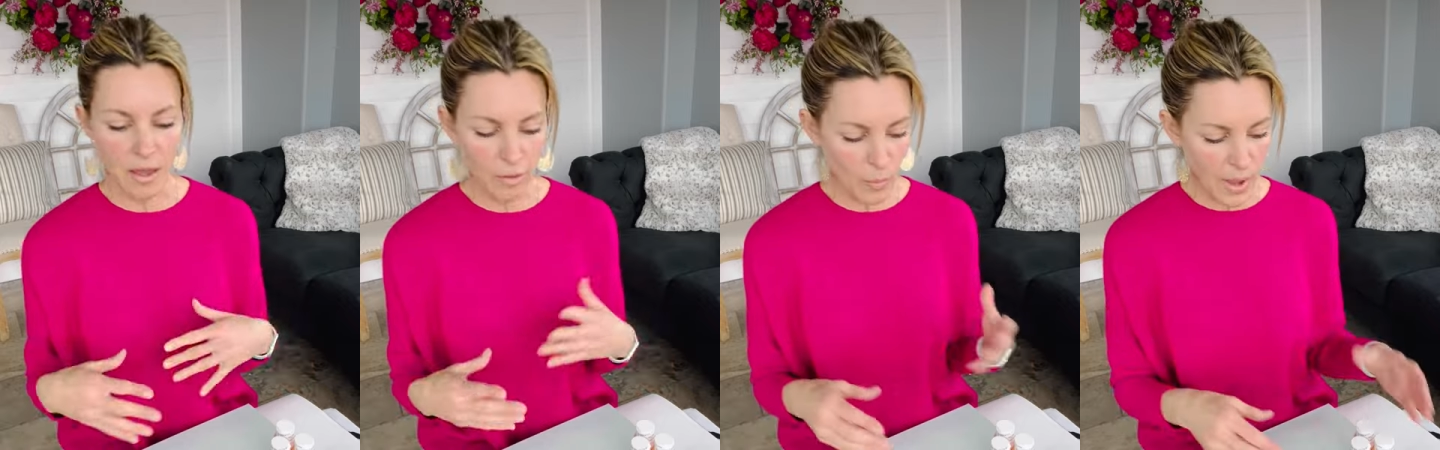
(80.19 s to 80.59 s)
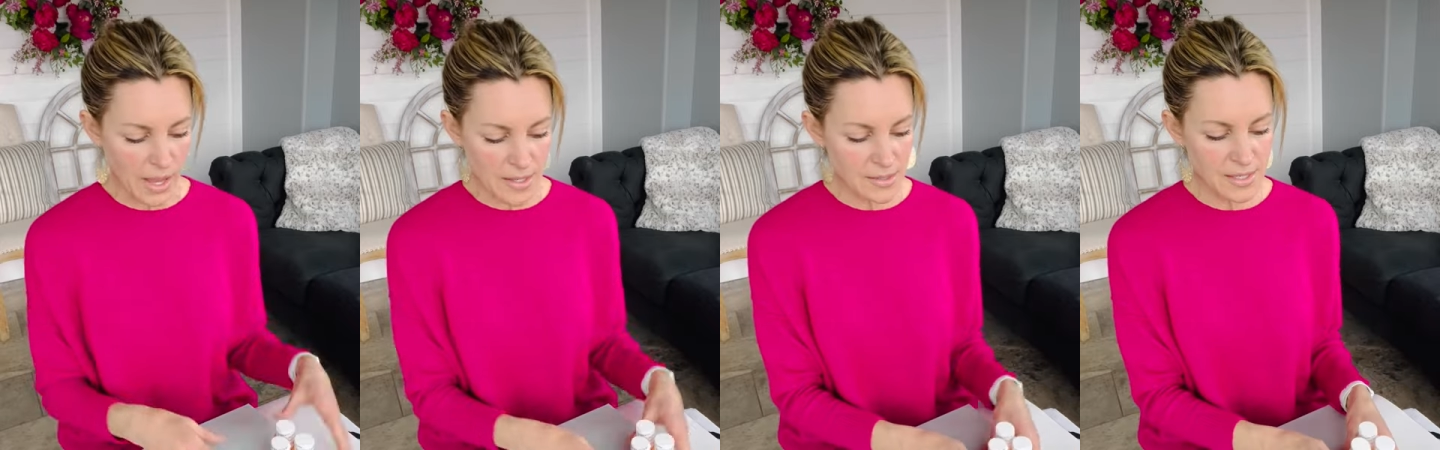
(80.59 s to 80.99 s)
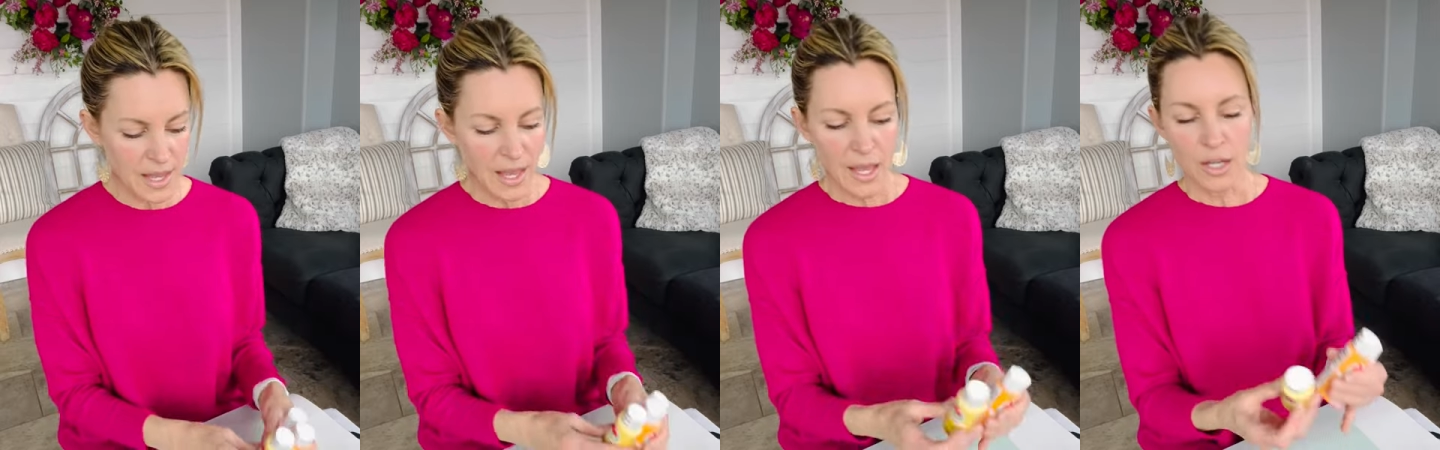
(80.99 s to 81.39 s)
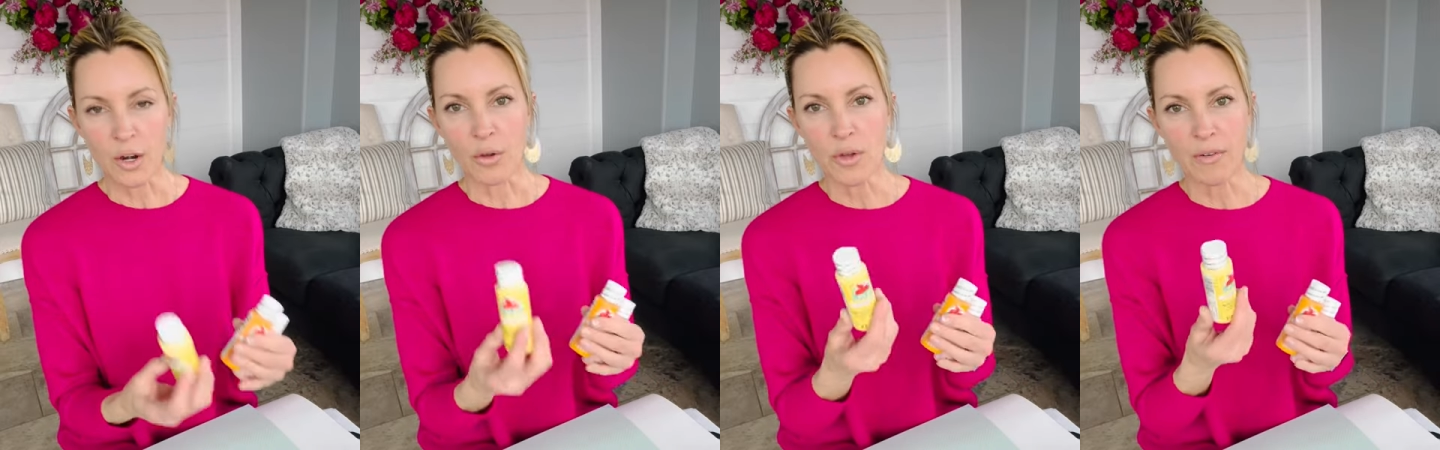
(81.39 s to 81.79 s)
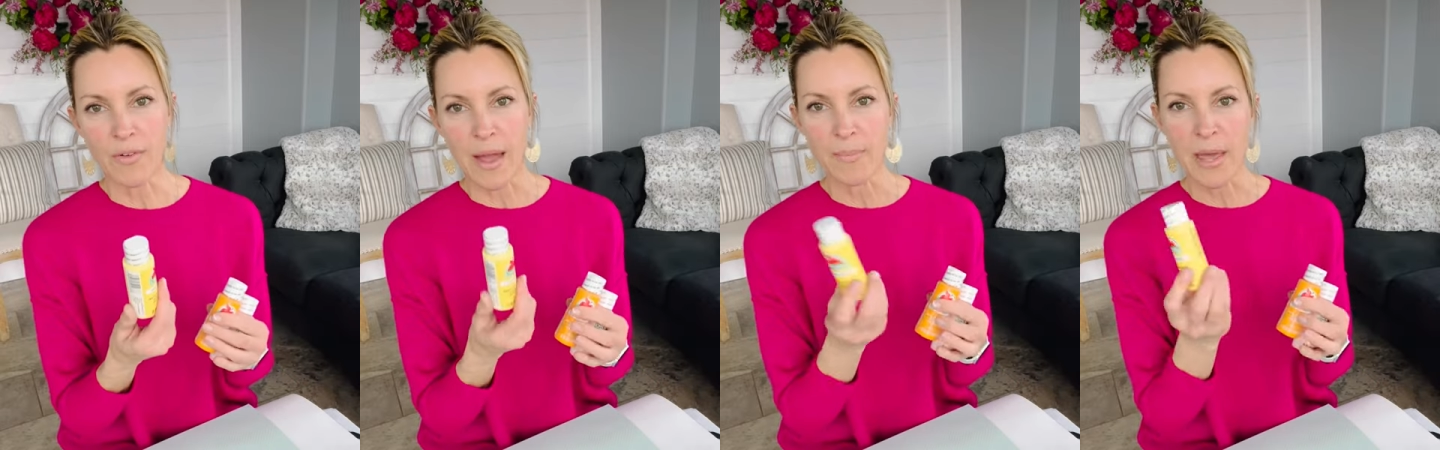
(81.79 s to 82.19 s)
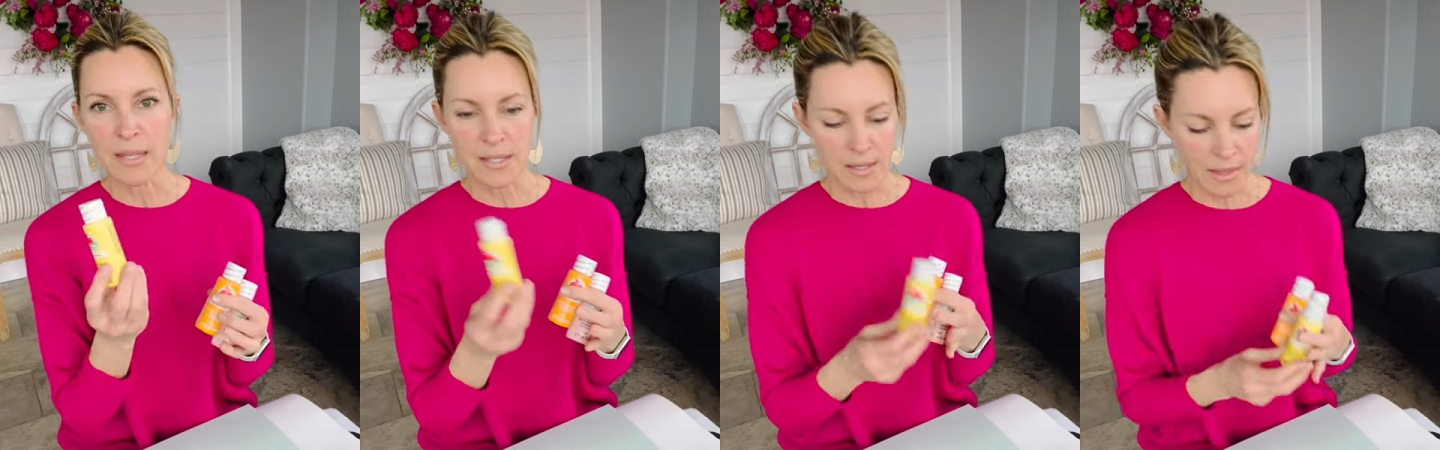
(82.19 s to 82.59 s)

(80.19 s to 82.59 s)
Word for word: Otherwise, you know, you can find basic,